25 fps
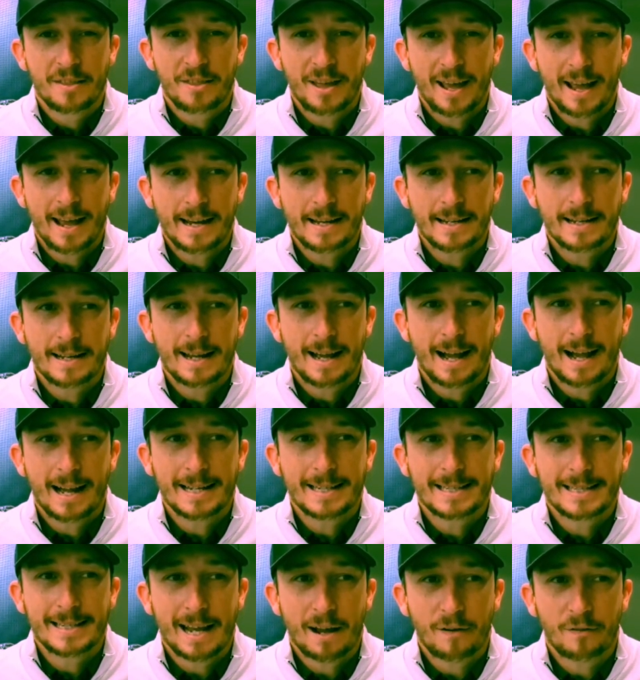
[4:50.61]
then
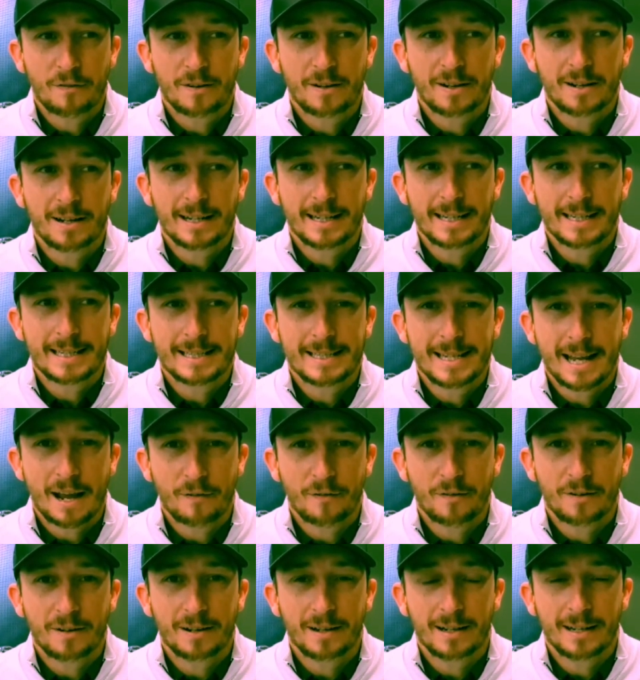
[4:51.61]
I definitely
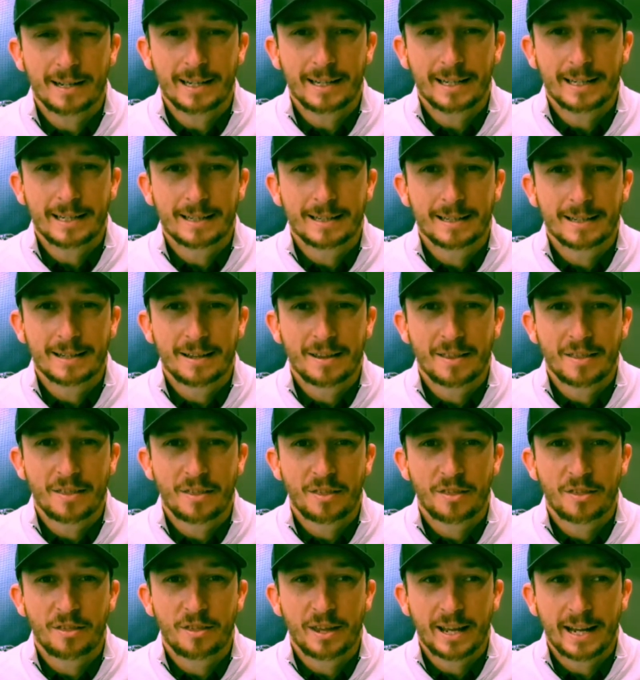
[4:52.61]

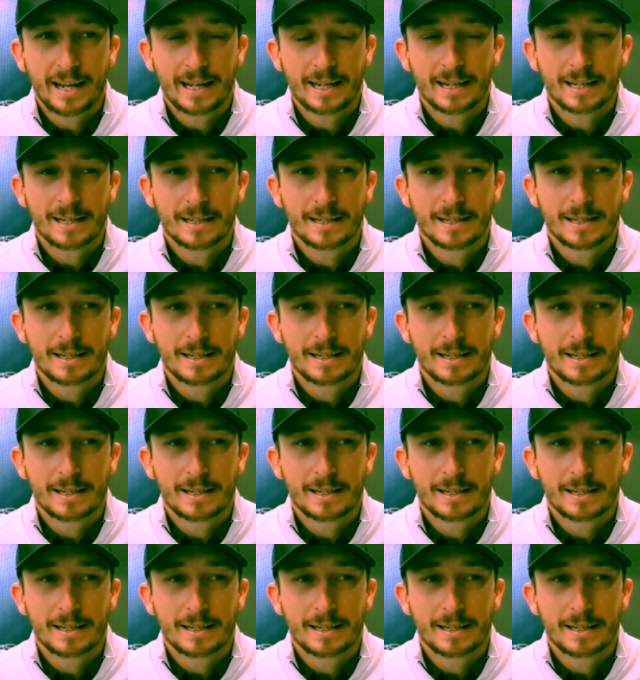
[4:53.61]
think